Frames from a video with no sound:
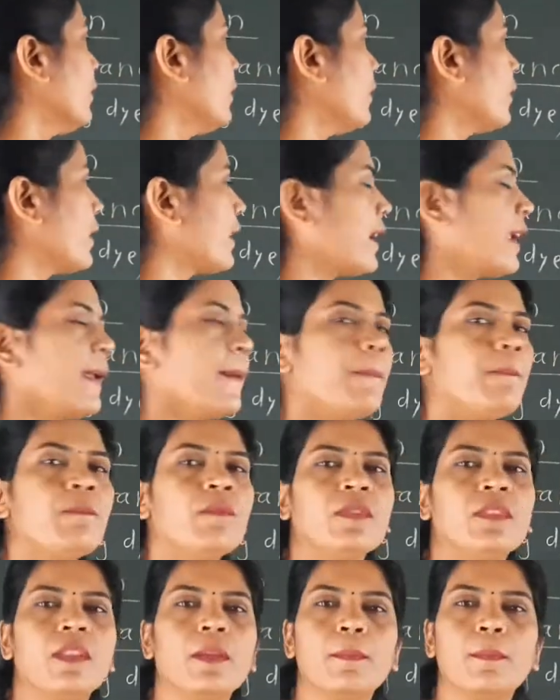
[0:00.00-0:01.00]
Okay,
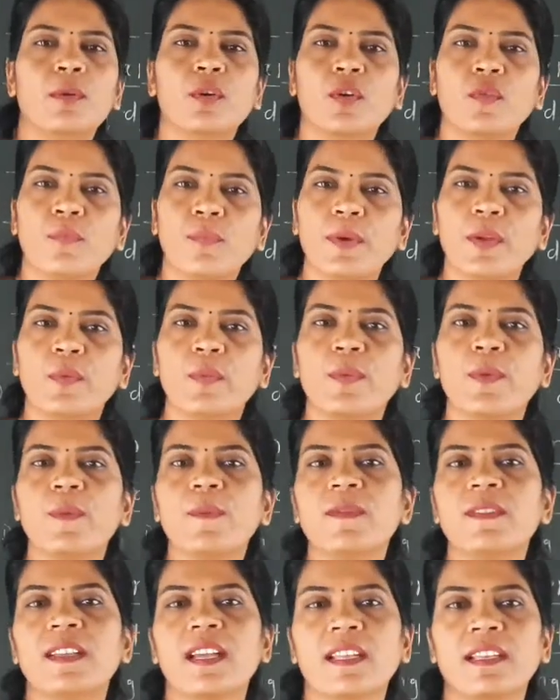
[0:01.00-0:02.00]
number of
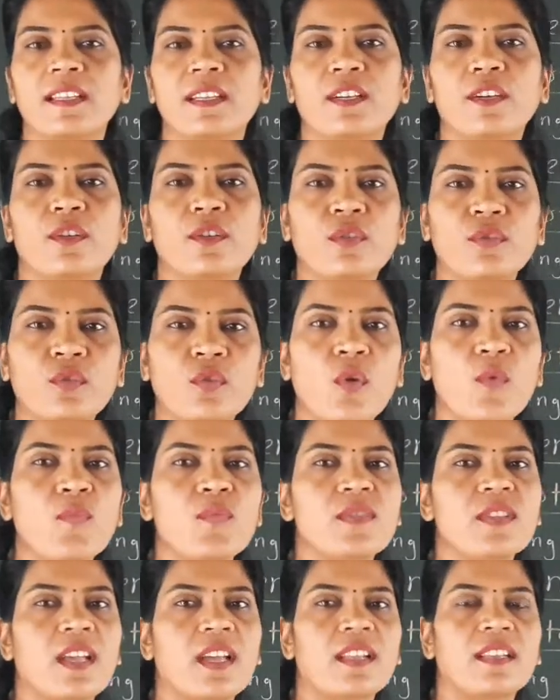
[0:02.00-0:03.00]
perfumes are there,
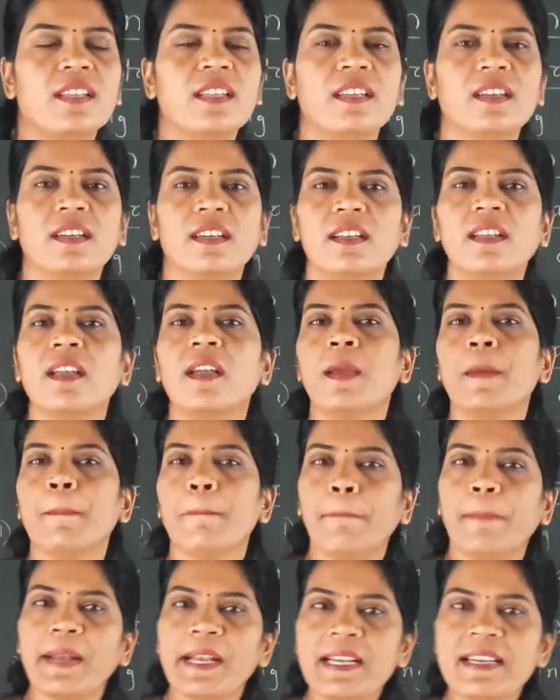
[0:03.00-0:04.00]
soaps are there,
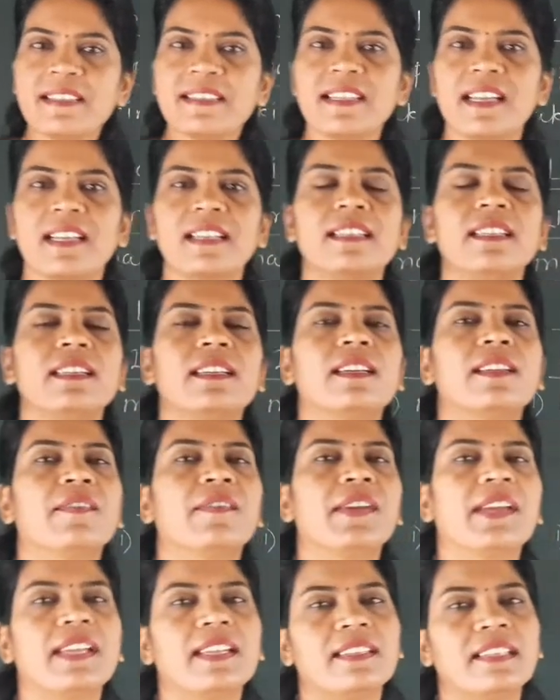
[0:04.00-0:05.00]
paints are there,
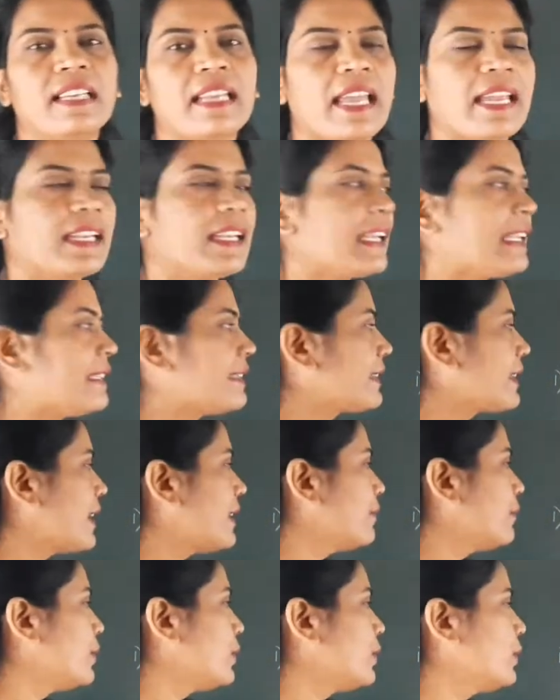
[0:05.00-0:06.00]
where the lichens
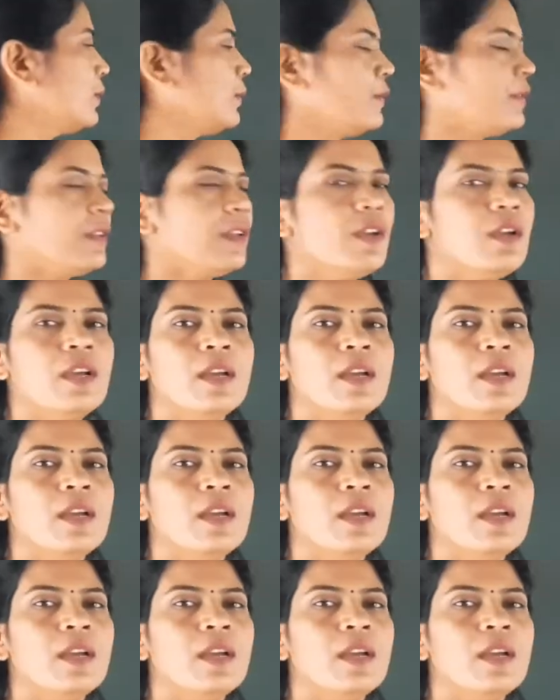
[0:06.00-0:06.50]
can be used.